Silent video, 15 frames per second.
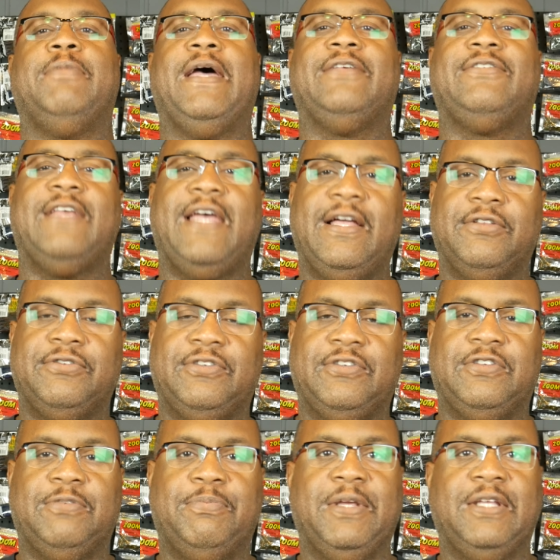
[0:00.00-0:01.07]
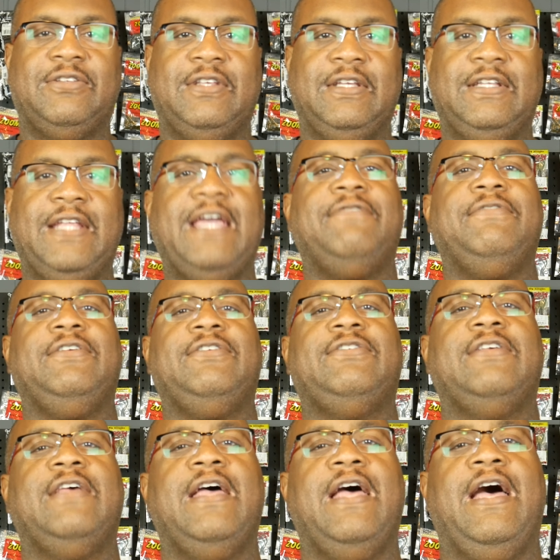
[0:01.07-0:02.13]
Bass Anglers, this is Big T Davis.
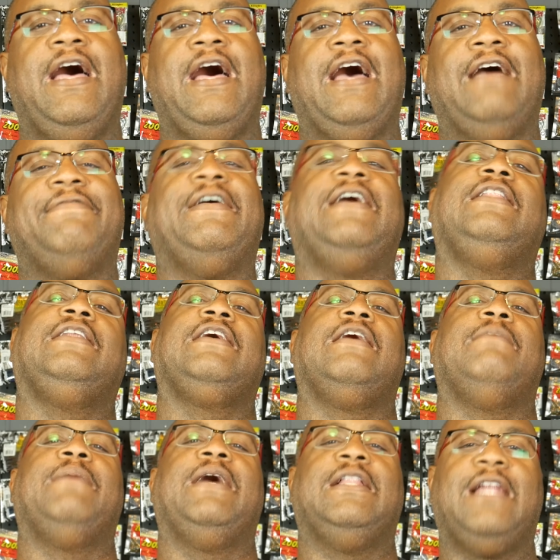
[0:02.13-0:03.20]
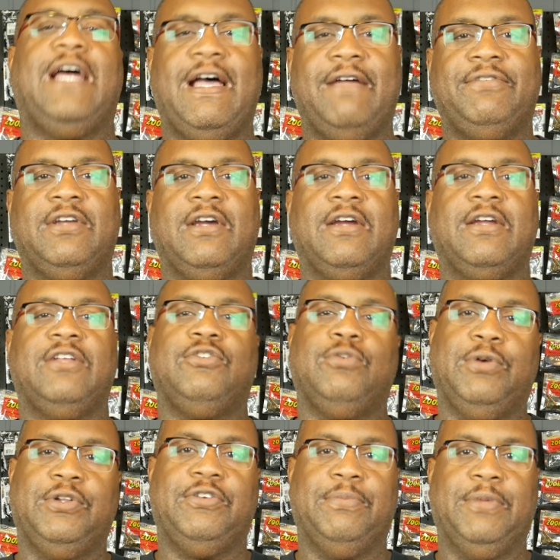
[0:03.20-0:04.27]
I finally got my Live Target
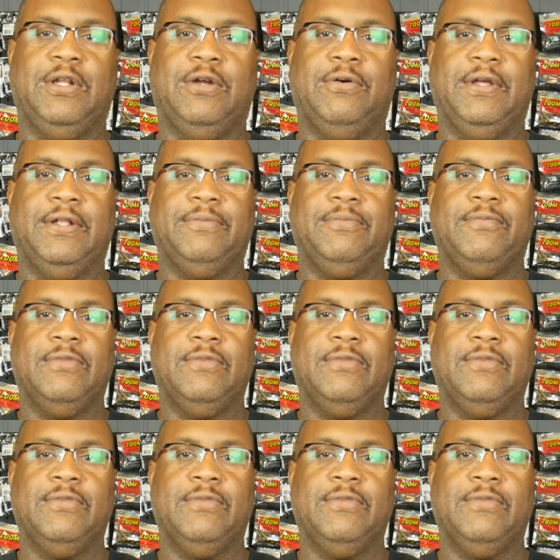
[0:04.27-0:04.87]
Twitch Minnow in.